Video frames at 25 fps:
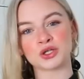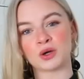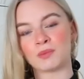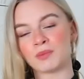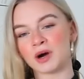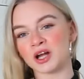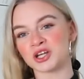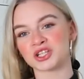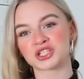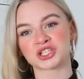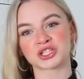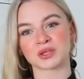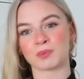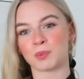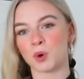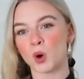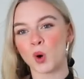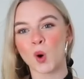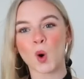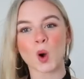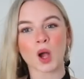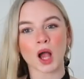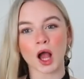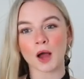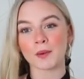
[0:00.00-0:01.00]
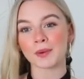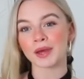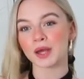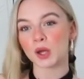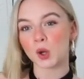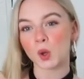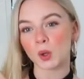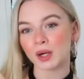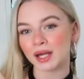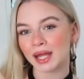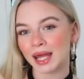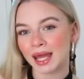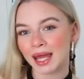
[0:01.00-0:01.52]
not much support going
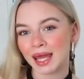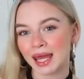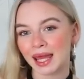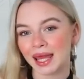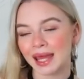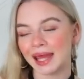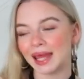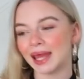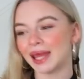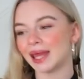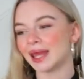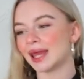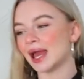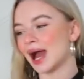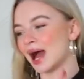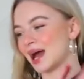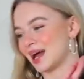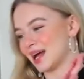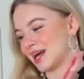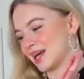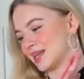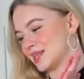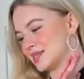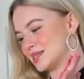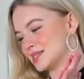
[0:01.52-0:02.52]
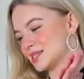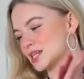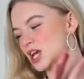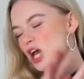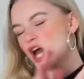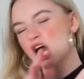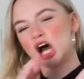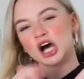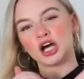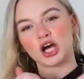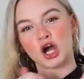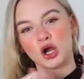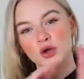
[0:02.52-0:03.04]
on here and
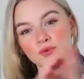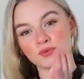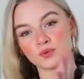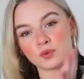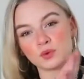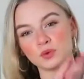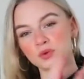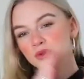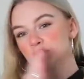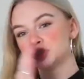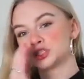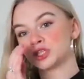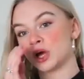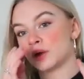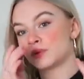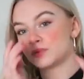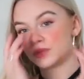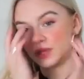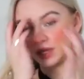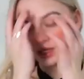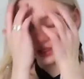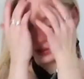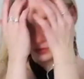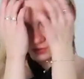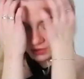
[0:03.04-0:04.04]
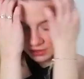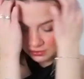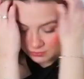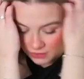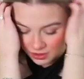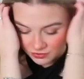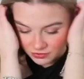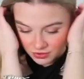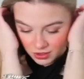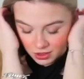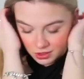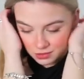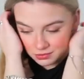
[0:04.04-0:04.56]
overall don't think it's really my
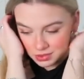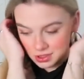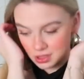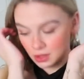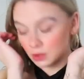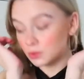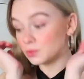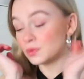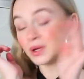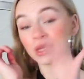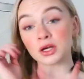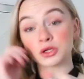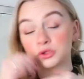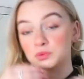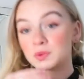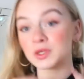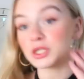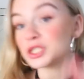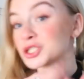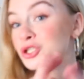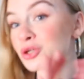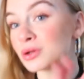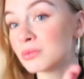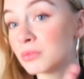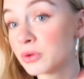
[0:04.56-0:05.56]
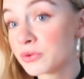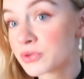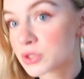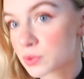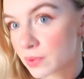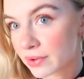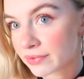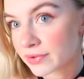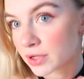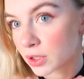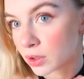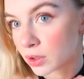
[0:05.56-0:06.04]
vibe. So we're, we're just gonna move swiftly